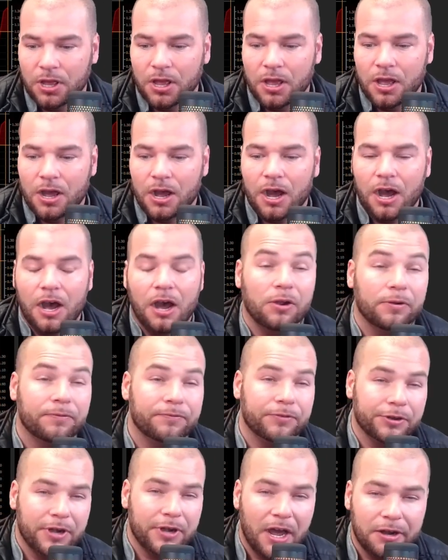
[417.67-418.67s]
uh, or if
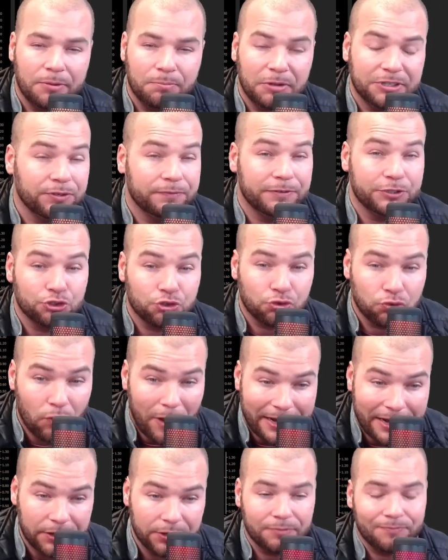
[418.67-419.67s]
you're not a, much of a
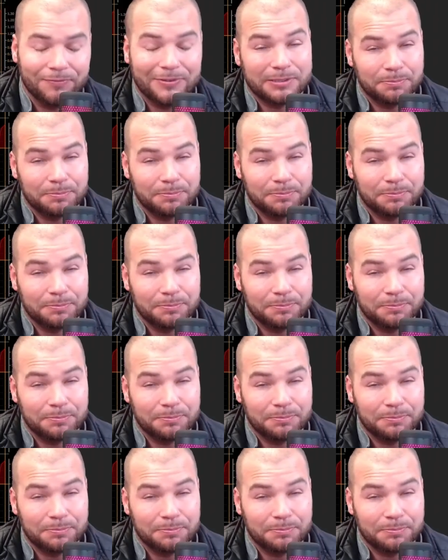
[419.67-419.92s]
trader, this may